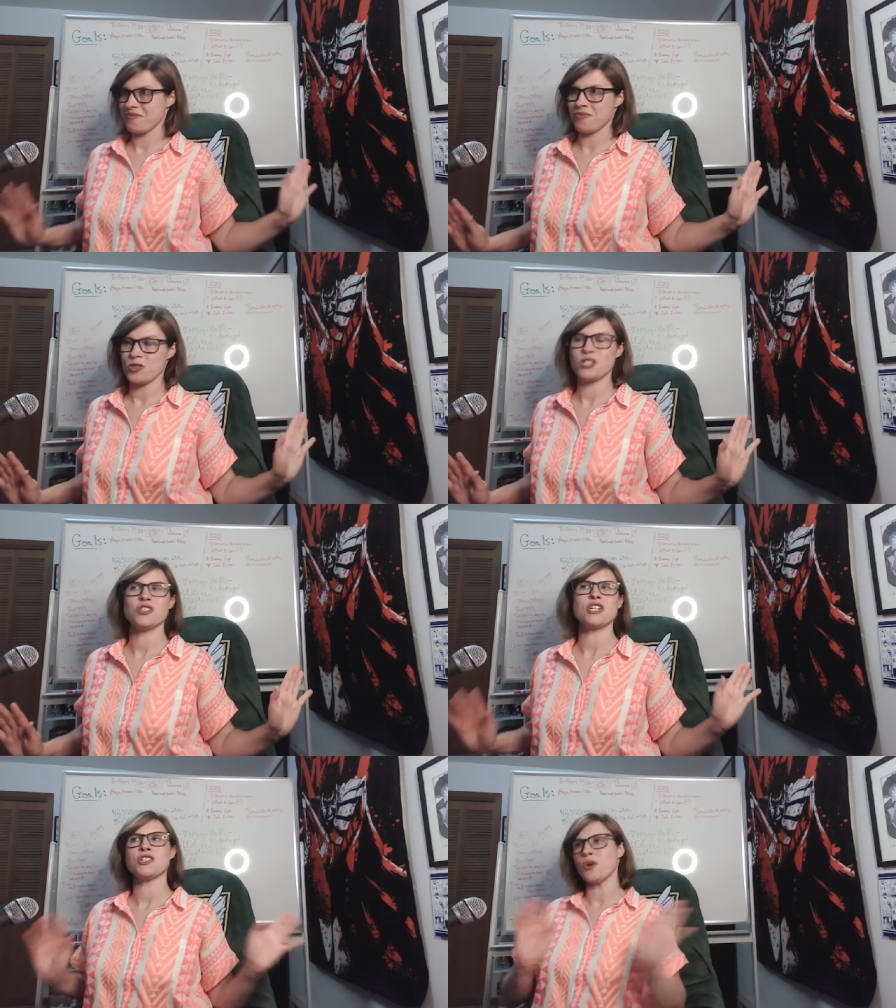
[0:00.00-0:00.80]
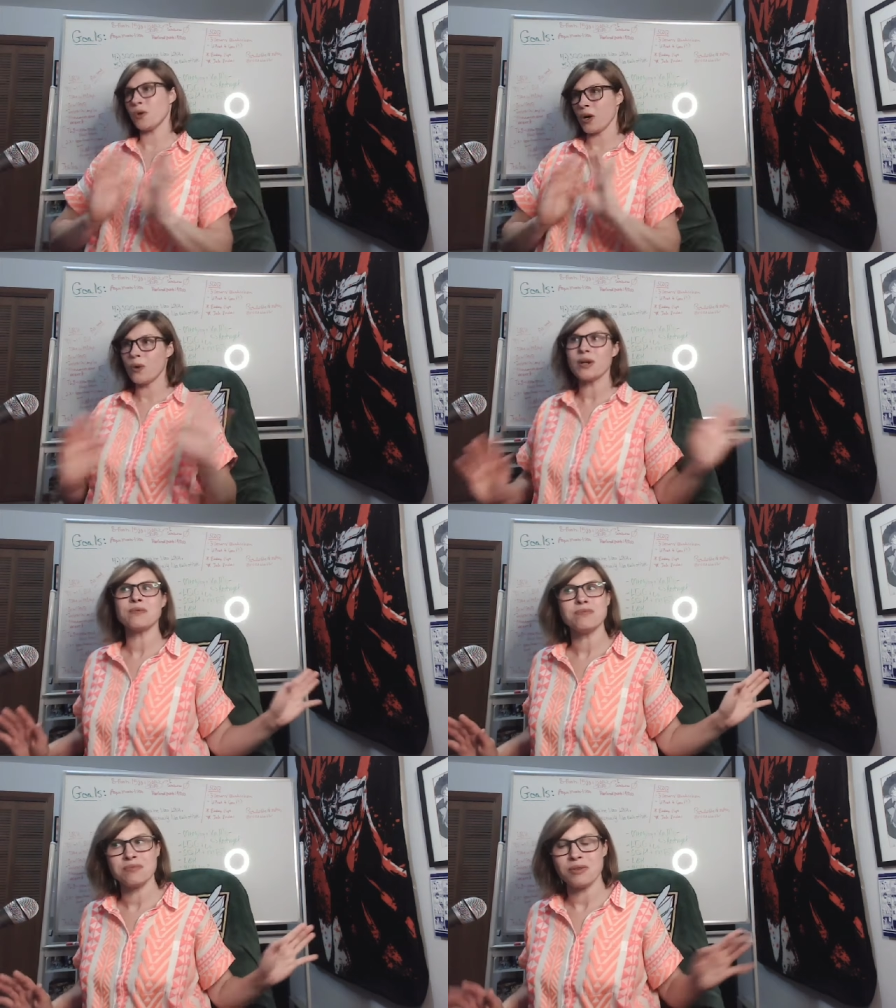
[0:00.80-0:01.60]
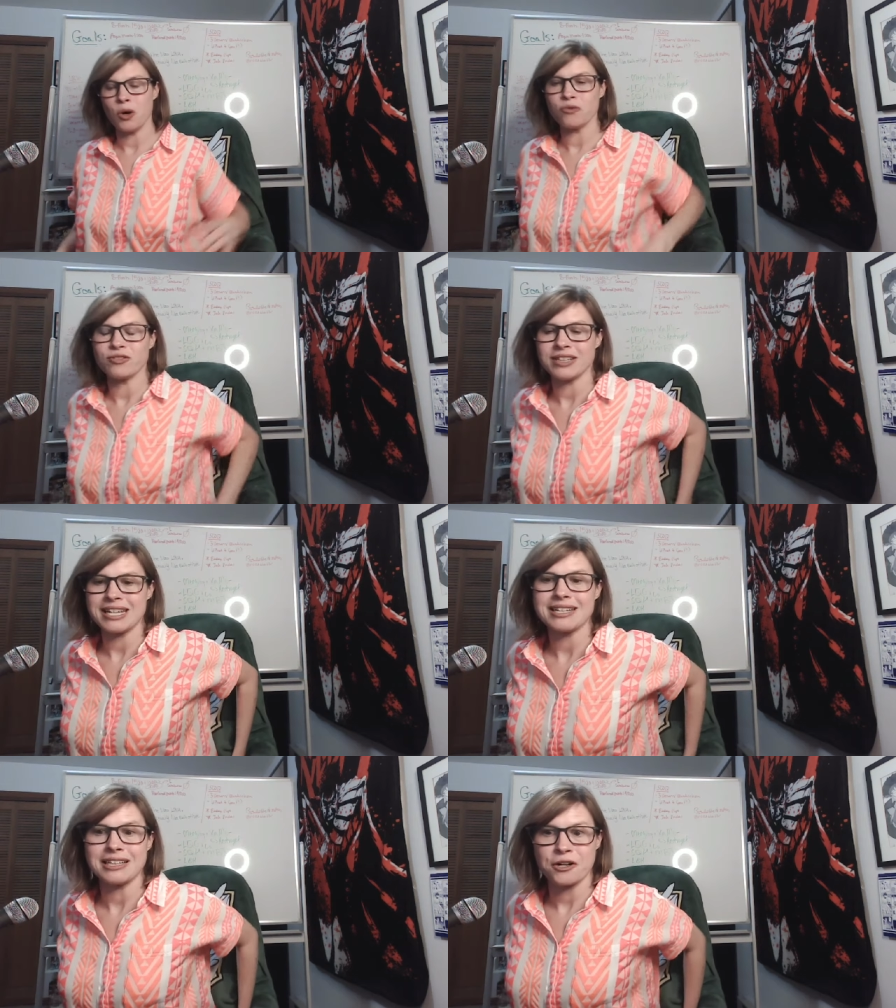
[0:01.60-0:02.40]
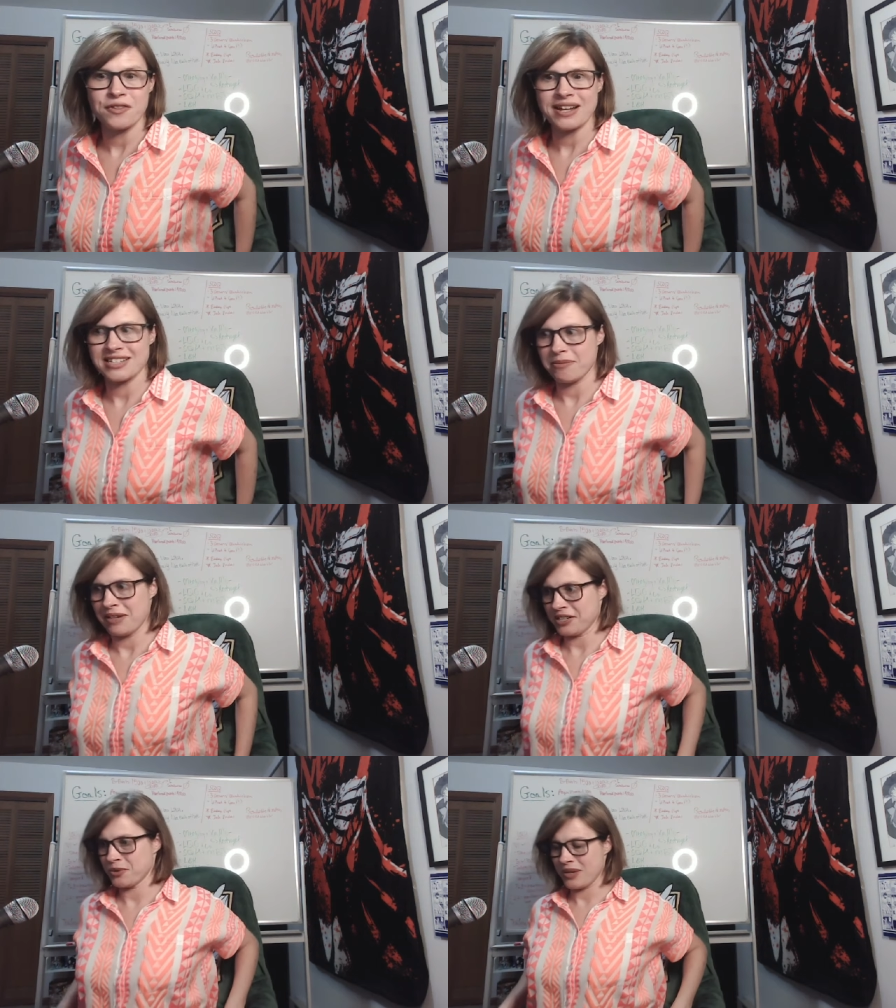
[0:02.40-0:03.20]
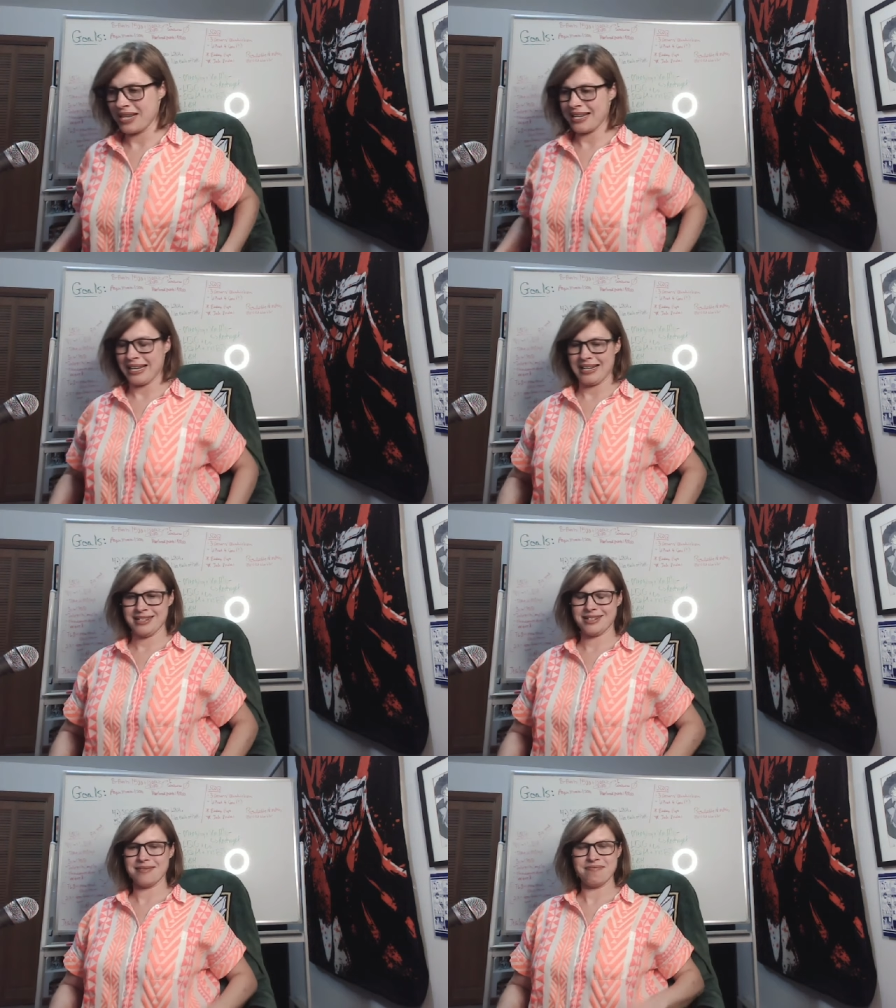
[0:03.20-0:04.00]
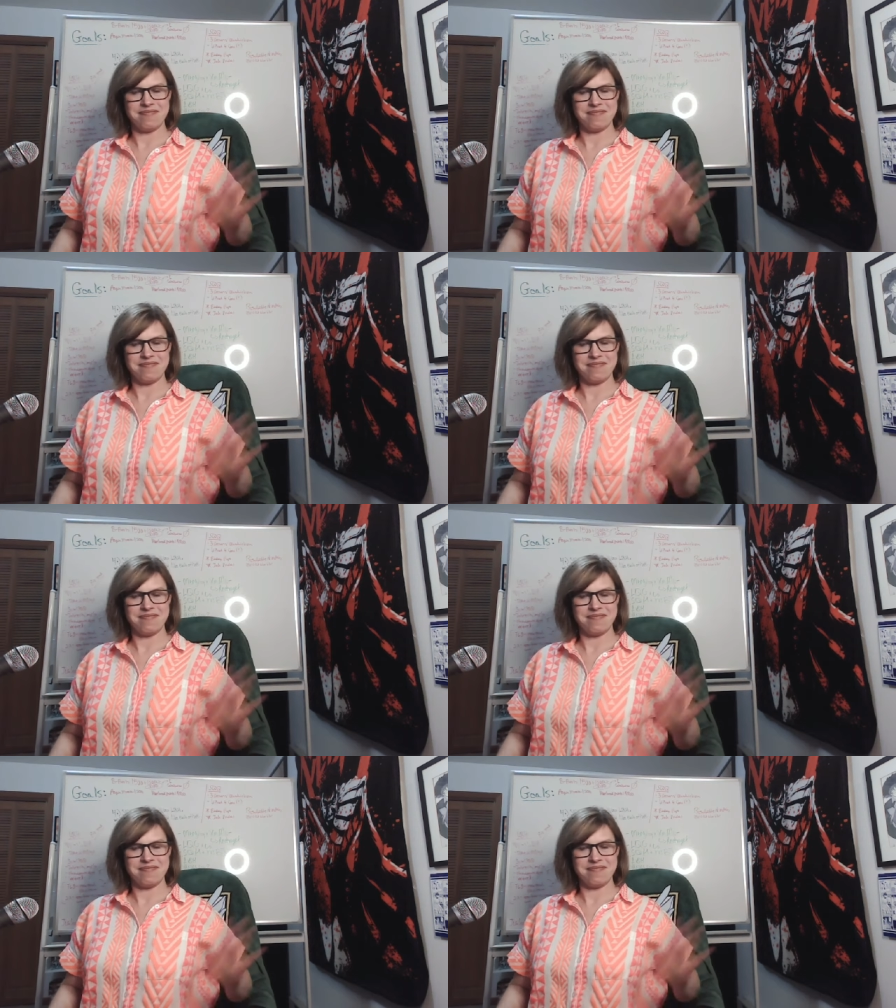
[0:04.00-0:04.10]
Shen Qingqiu will go and hopefully clear things up next week, and